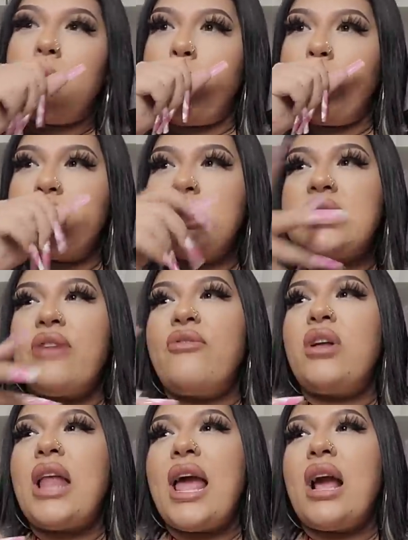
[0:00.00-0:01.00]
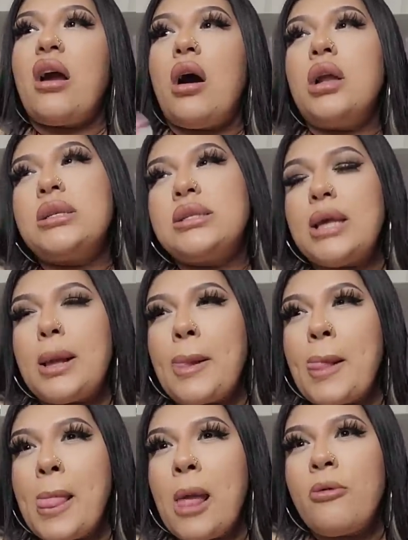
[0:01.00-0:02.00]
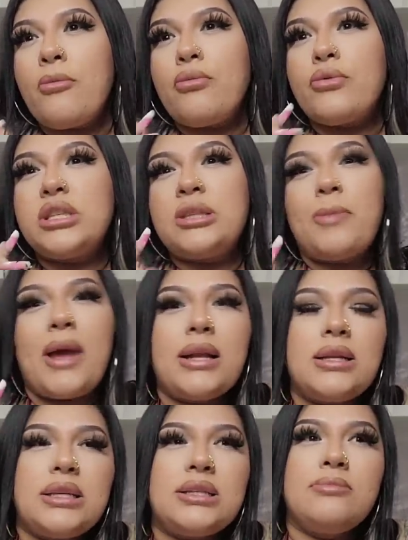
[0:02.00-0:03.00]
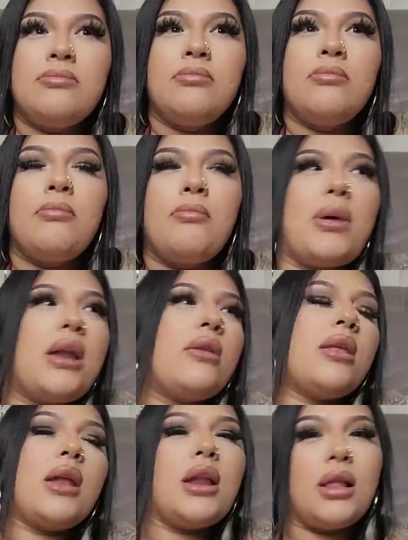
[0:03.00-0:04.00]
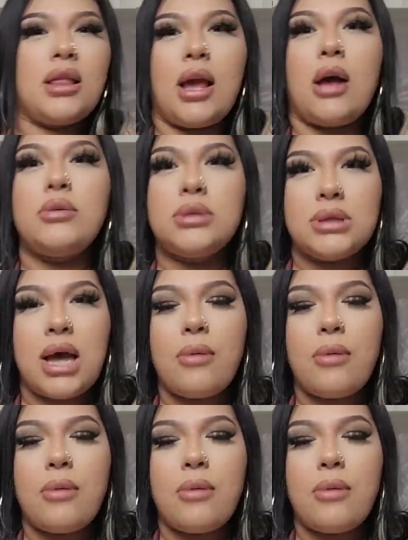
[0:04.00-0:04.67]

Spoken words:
Which is, I feel like, honestly, respect is better than anything else.